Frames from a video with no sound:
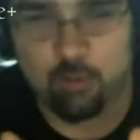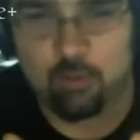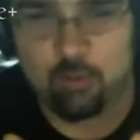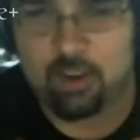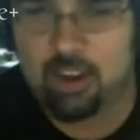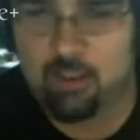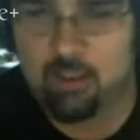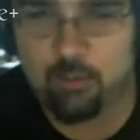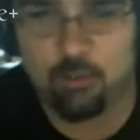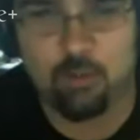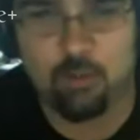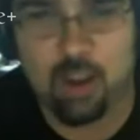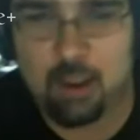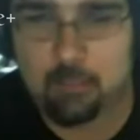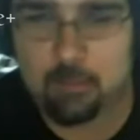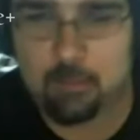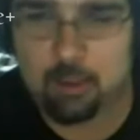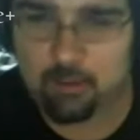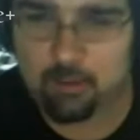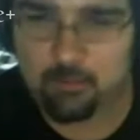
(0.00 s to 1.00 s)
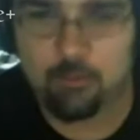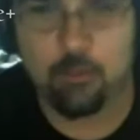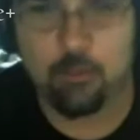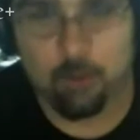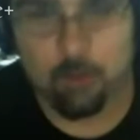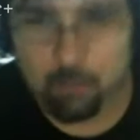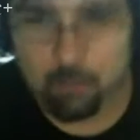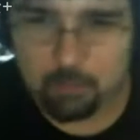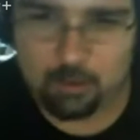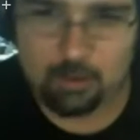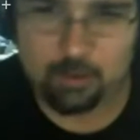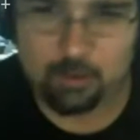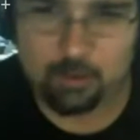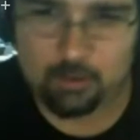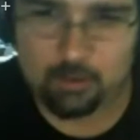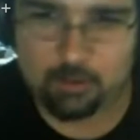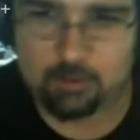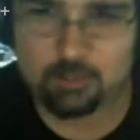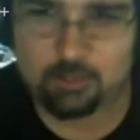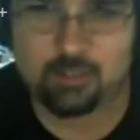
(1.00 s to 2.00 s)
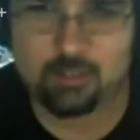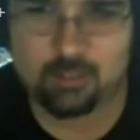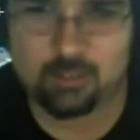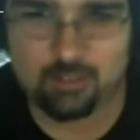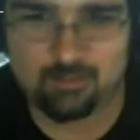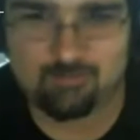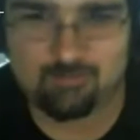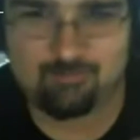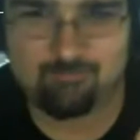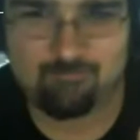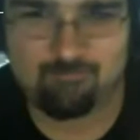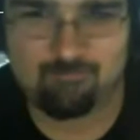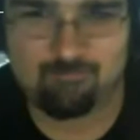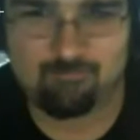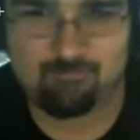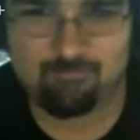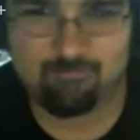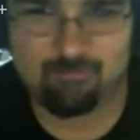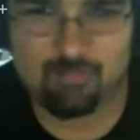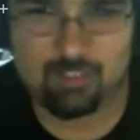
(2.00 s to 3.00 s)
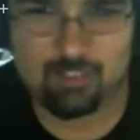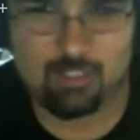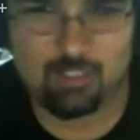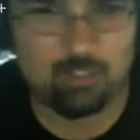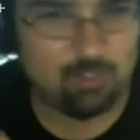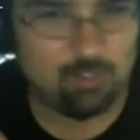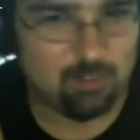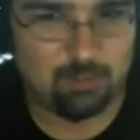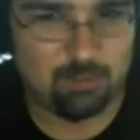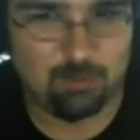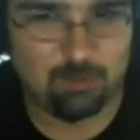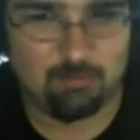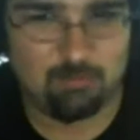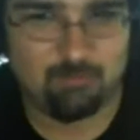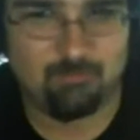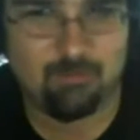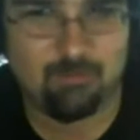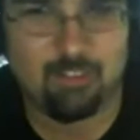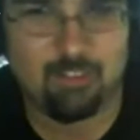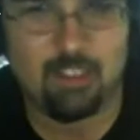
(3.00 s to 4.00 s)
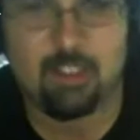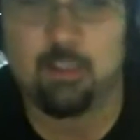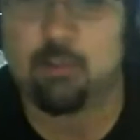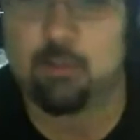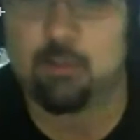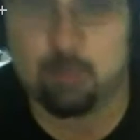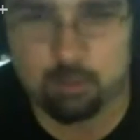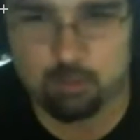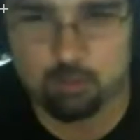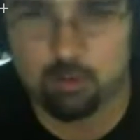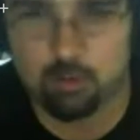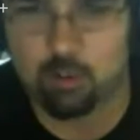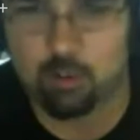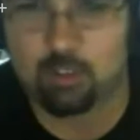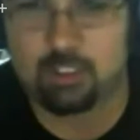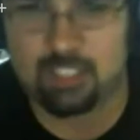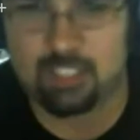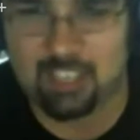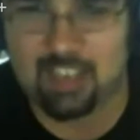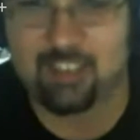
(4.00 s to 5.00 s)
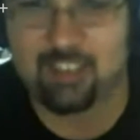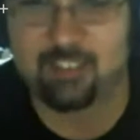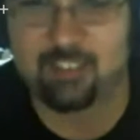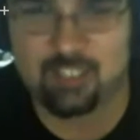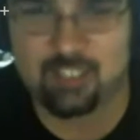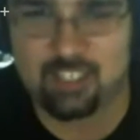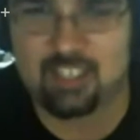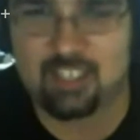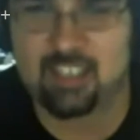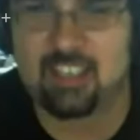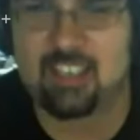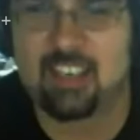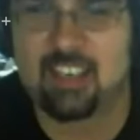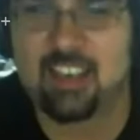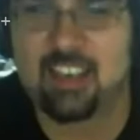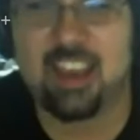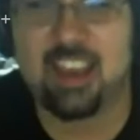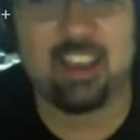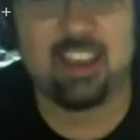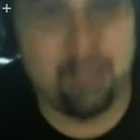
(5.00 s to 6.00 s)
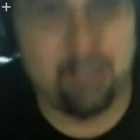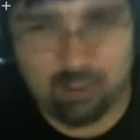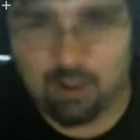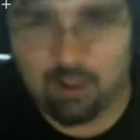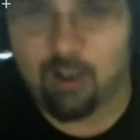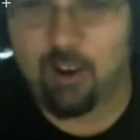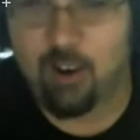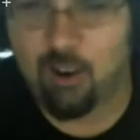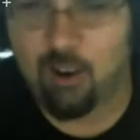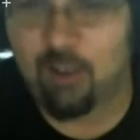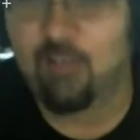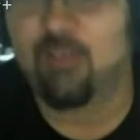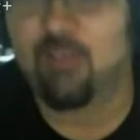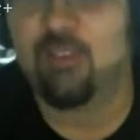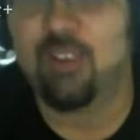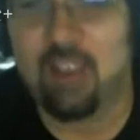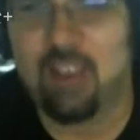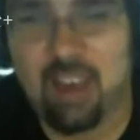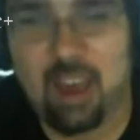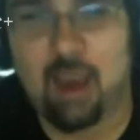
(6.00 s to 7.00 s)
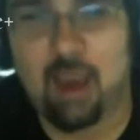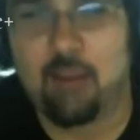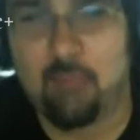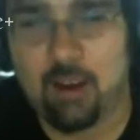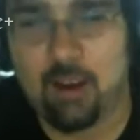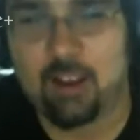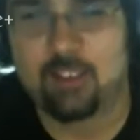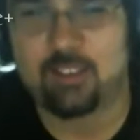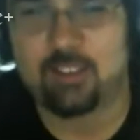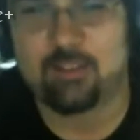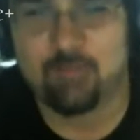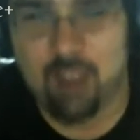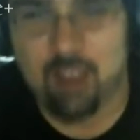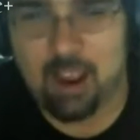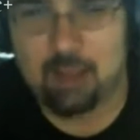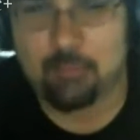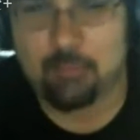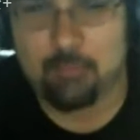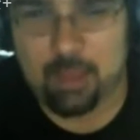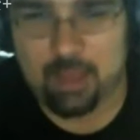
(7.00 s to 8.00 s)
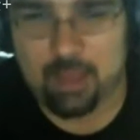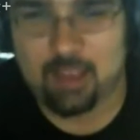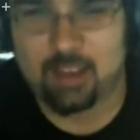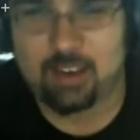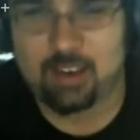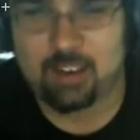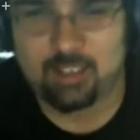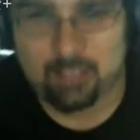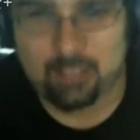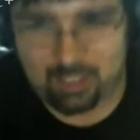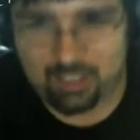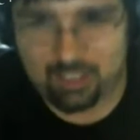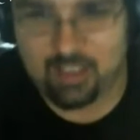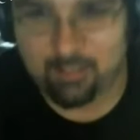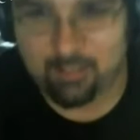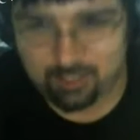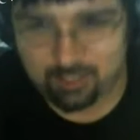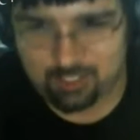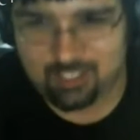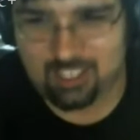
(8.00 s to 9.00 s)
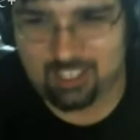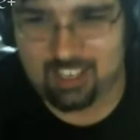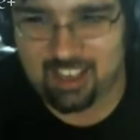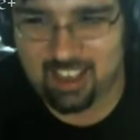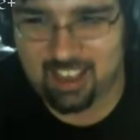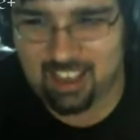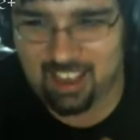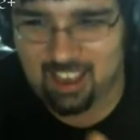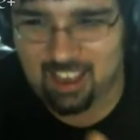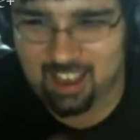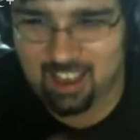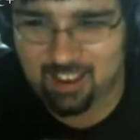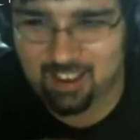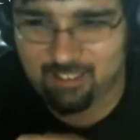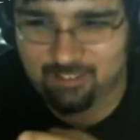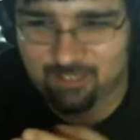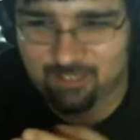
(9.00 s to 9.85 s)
whenever Rock Band 4 appears to use your old DLC, and you know how much Rock Band DLC I have.